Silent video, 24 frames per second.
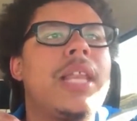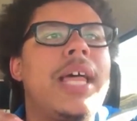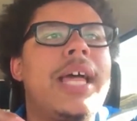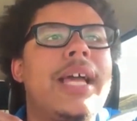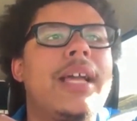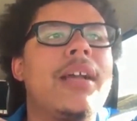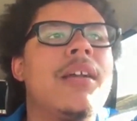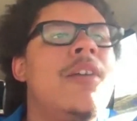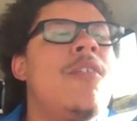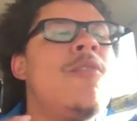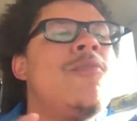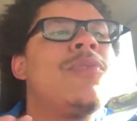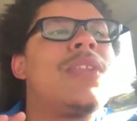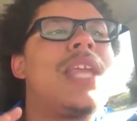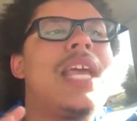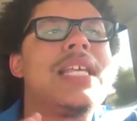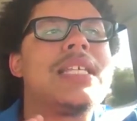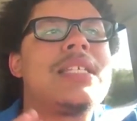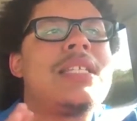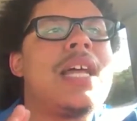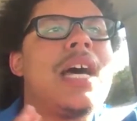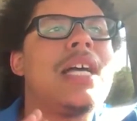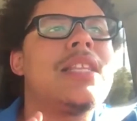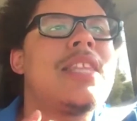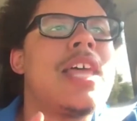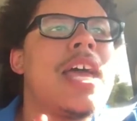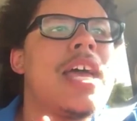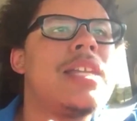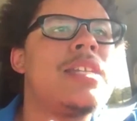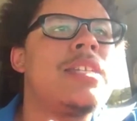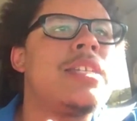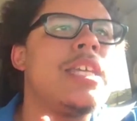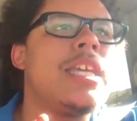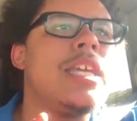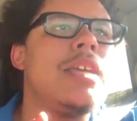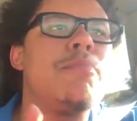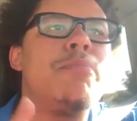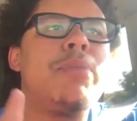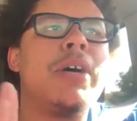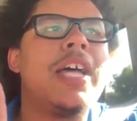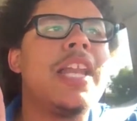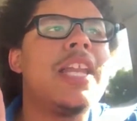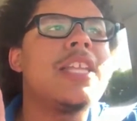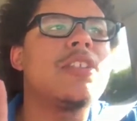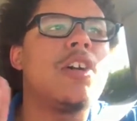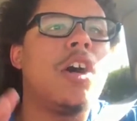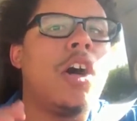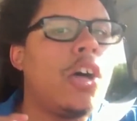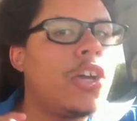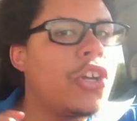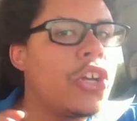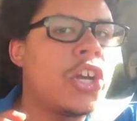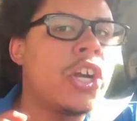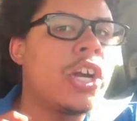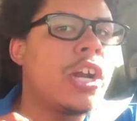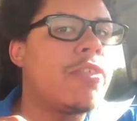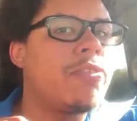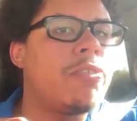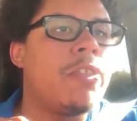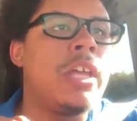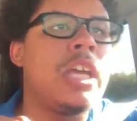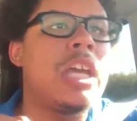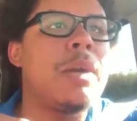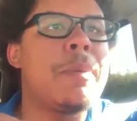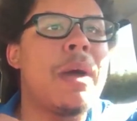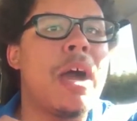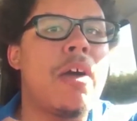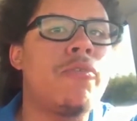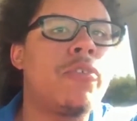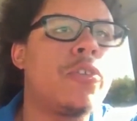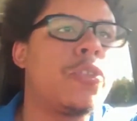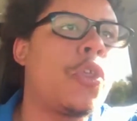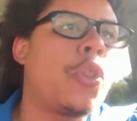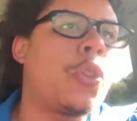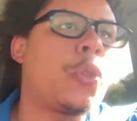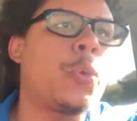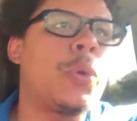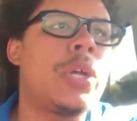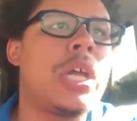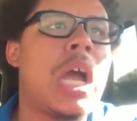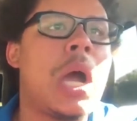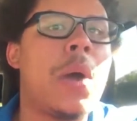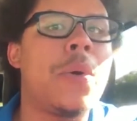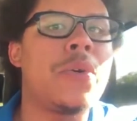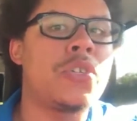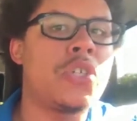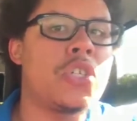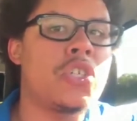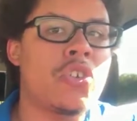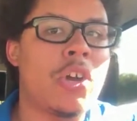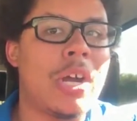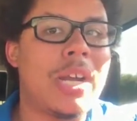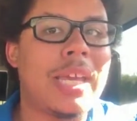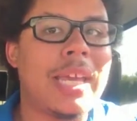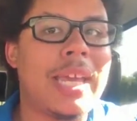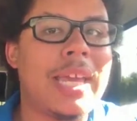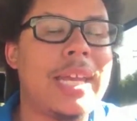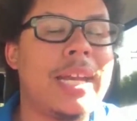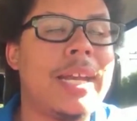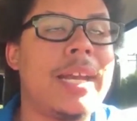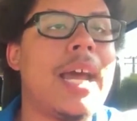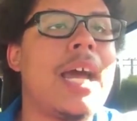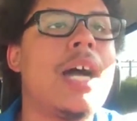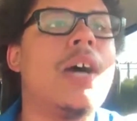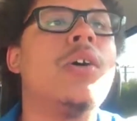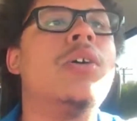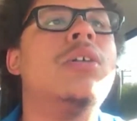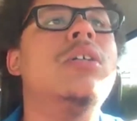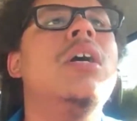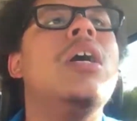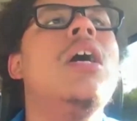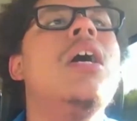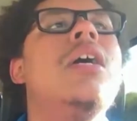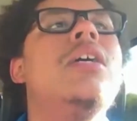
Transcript: Like, it's not that deep, but it's all you're going to think about for the three hours you're trying to get it out.